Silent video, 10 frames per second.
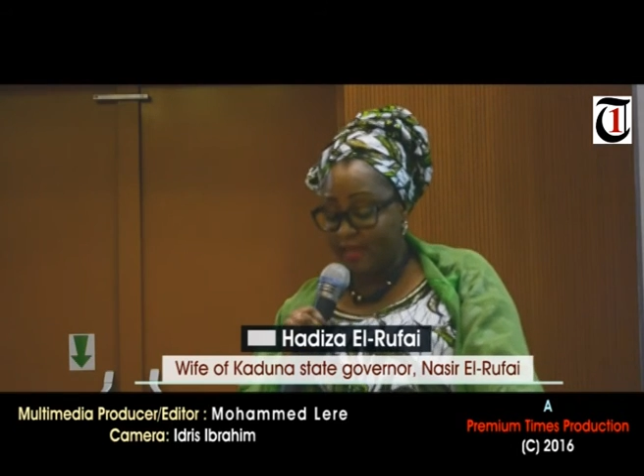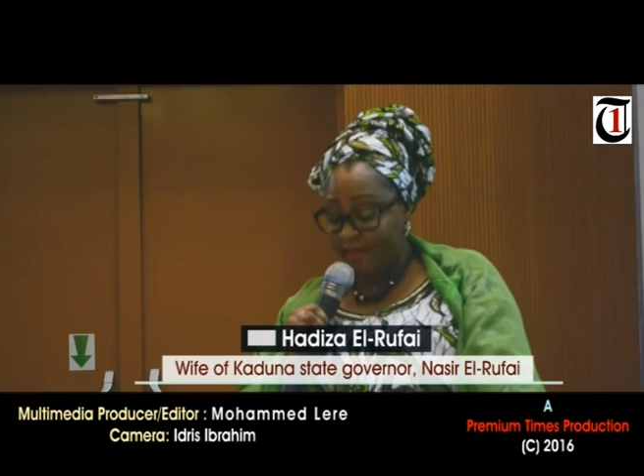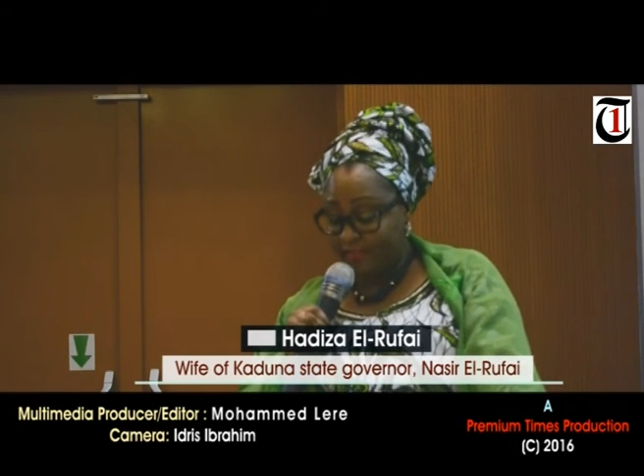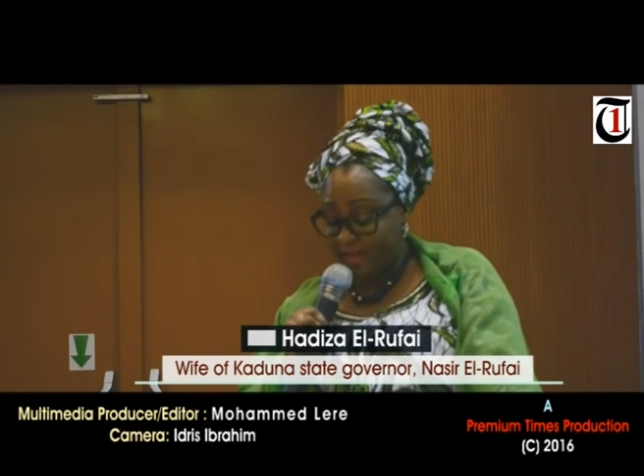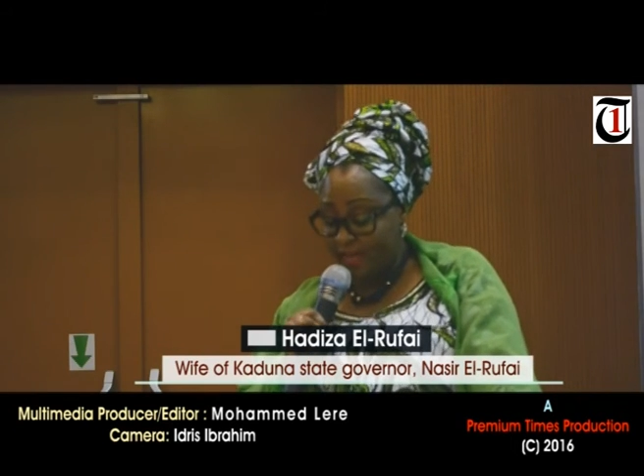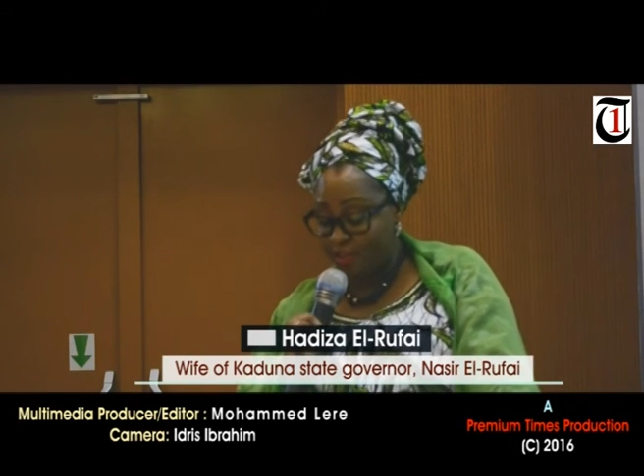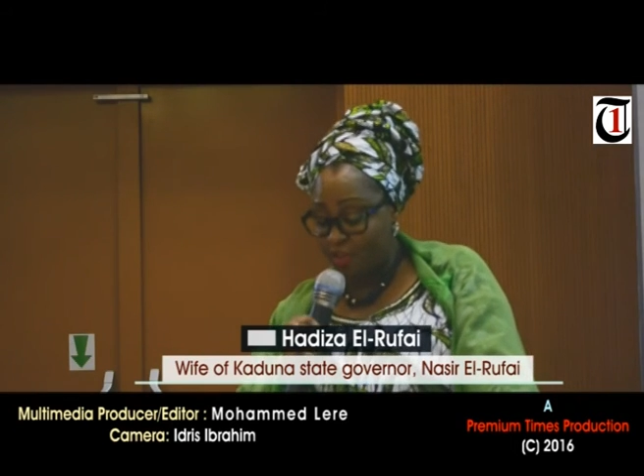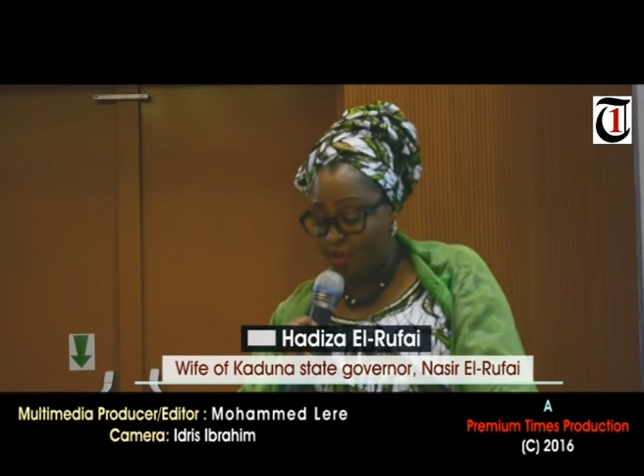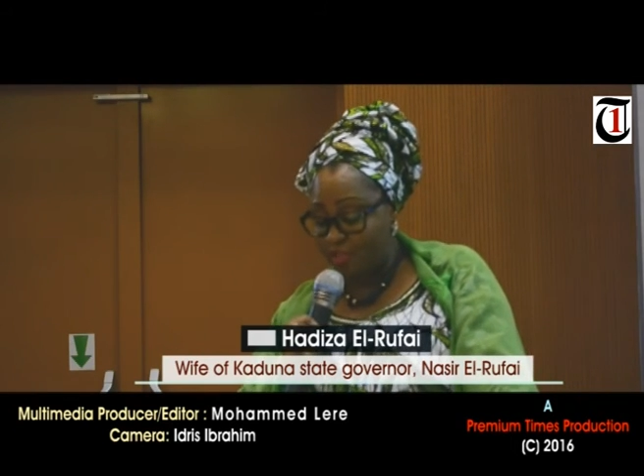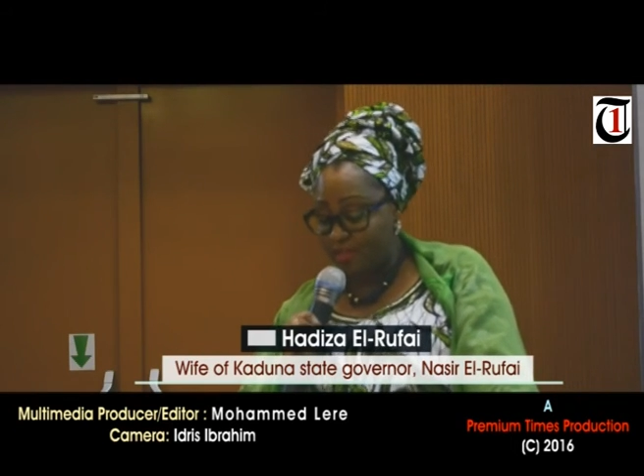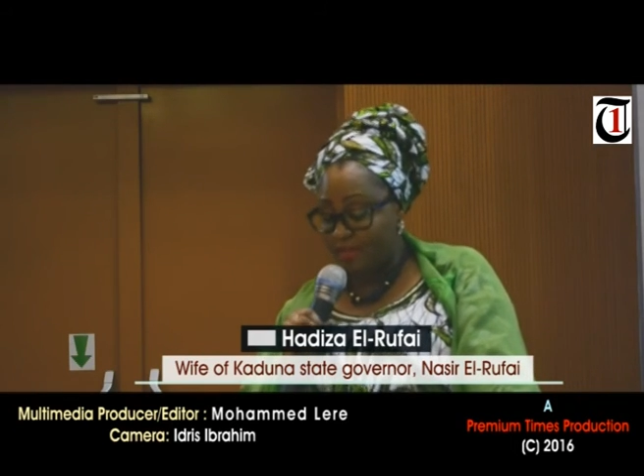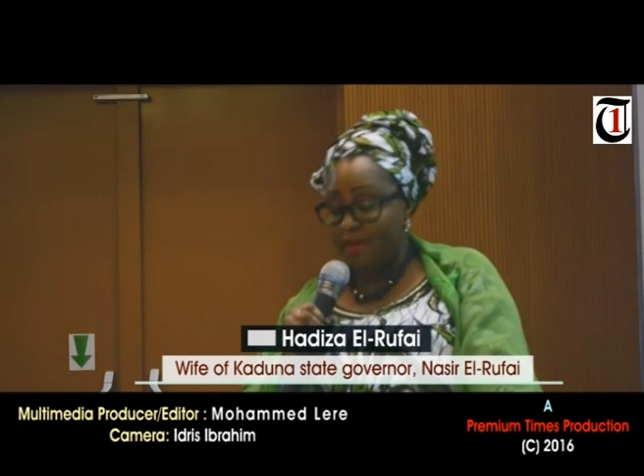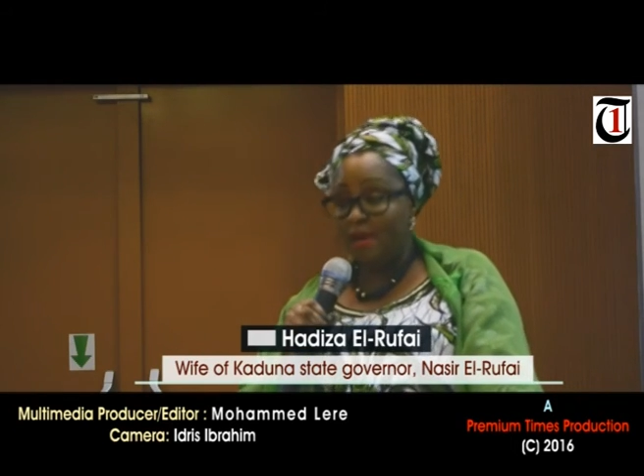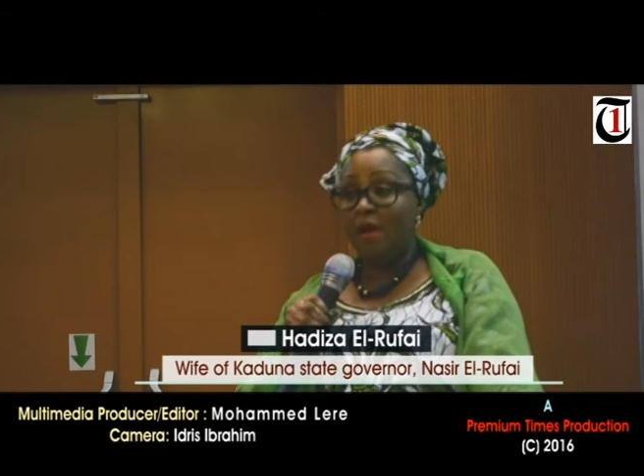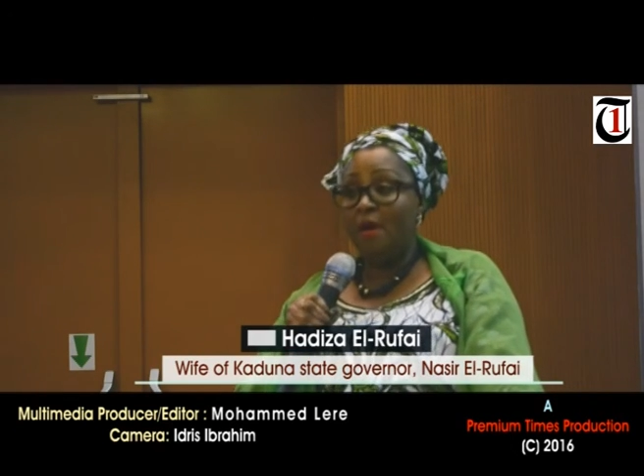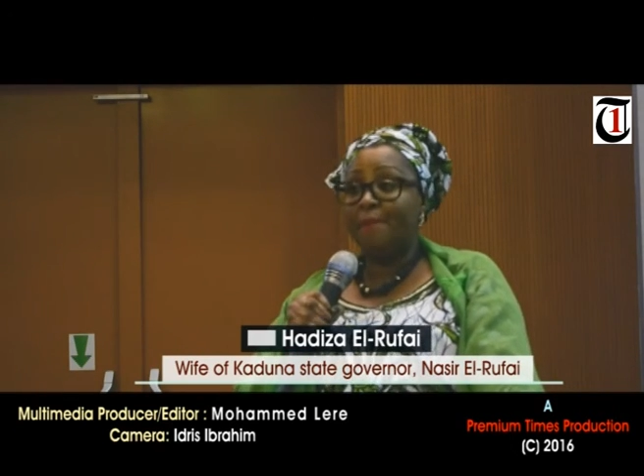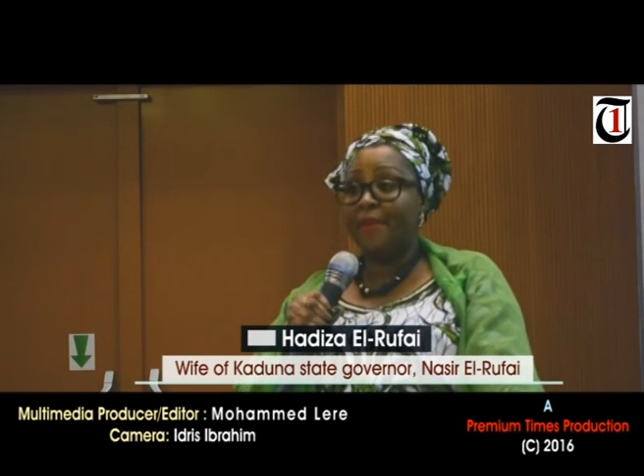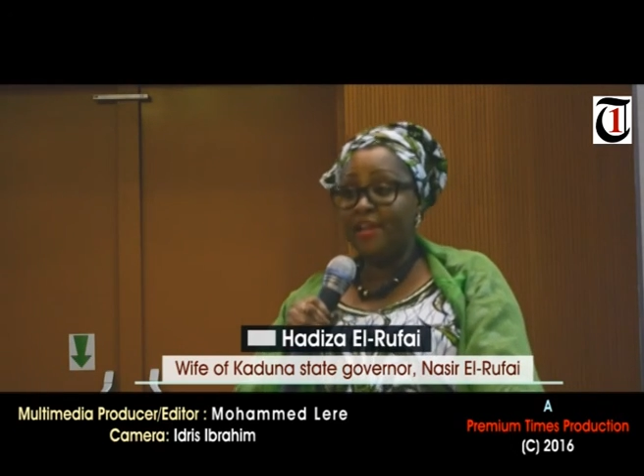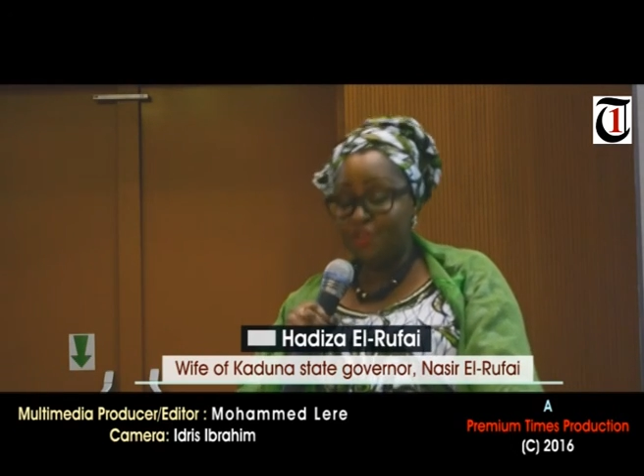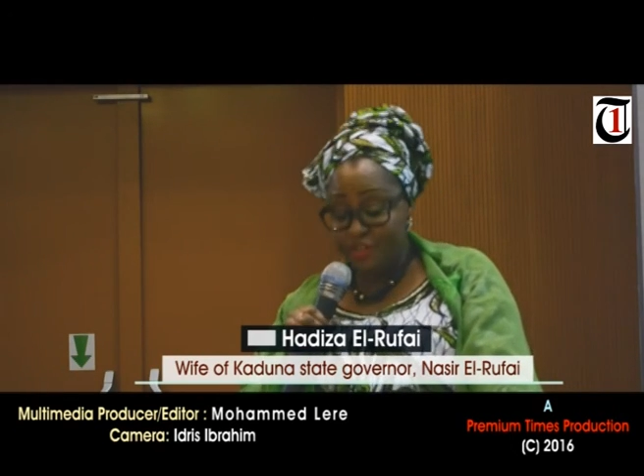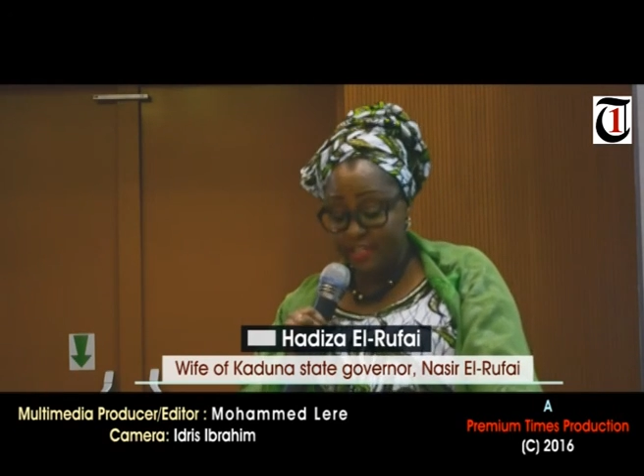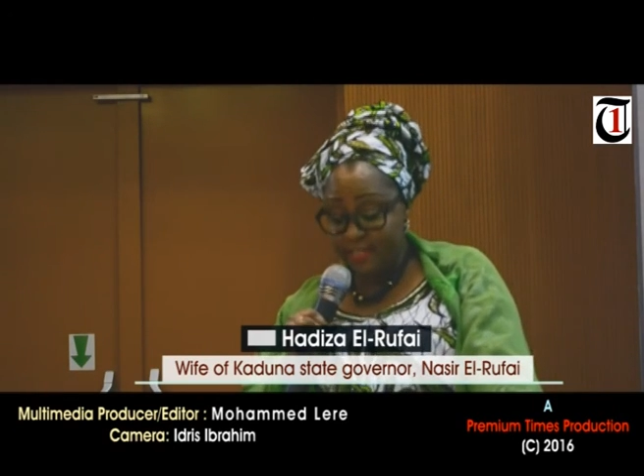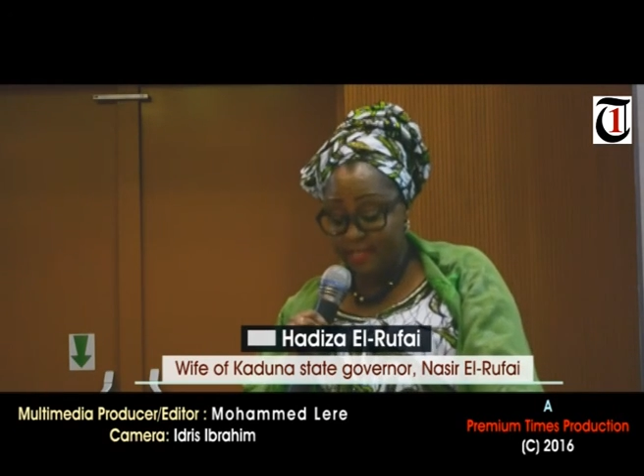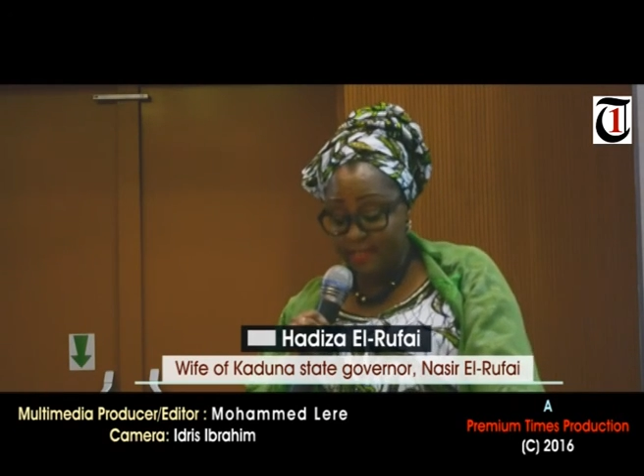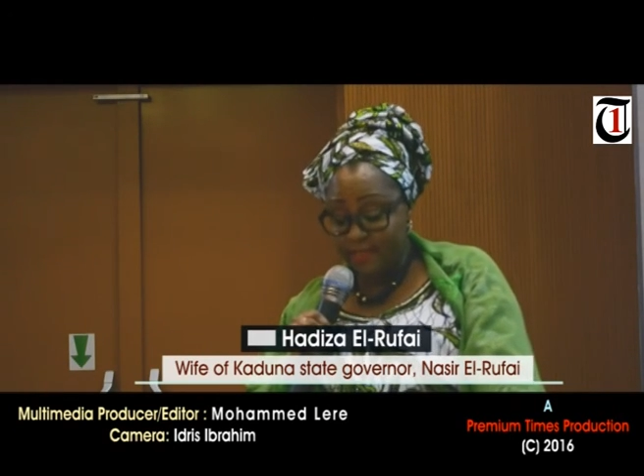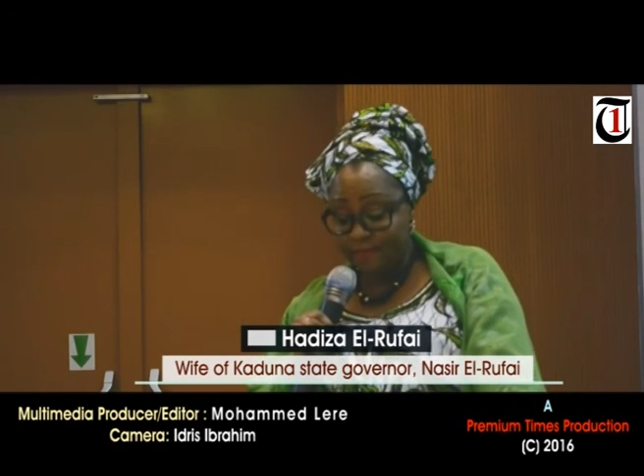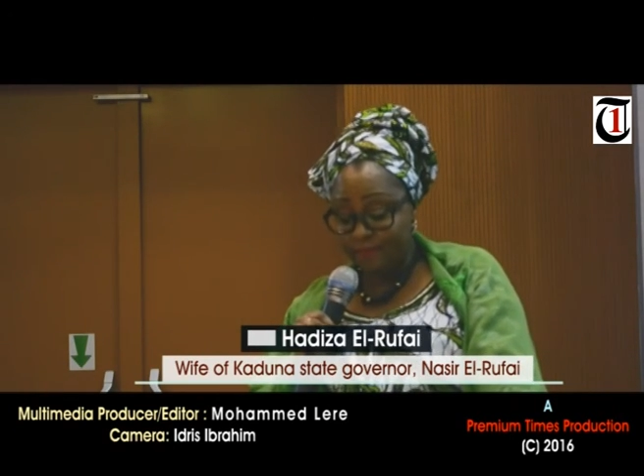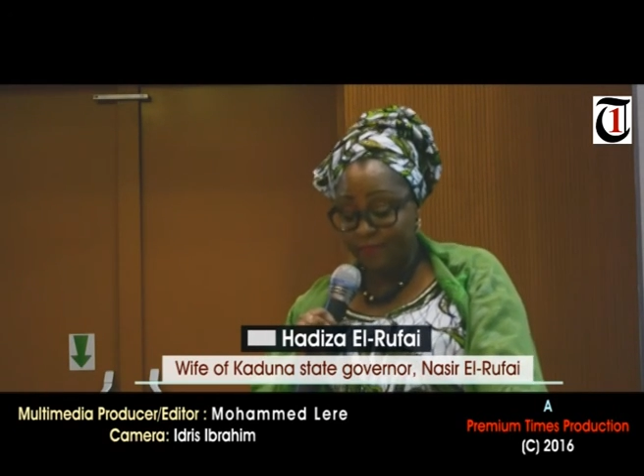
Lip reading: lifestyle choices, prejudices,